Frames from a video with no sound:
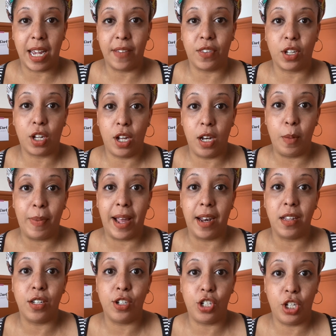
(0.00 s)
add the colour
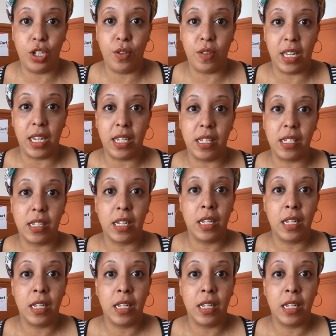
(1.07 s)
palette to these?